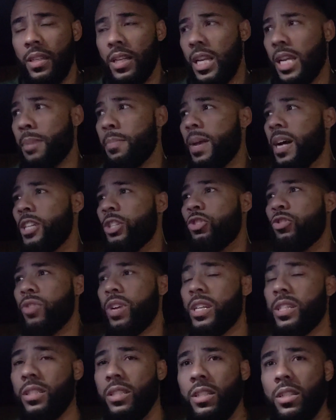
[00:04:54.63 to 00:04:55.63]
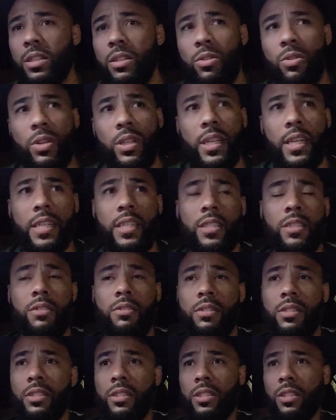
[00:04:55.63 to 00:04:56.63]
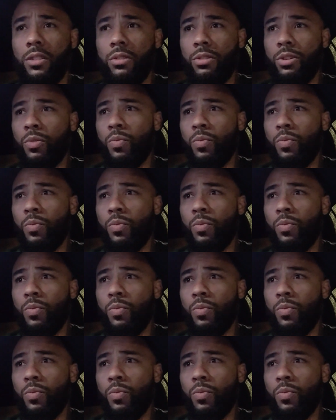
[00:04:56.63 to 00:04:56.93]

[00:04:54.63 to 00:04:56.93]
and my trust in the Lord that he's going to continue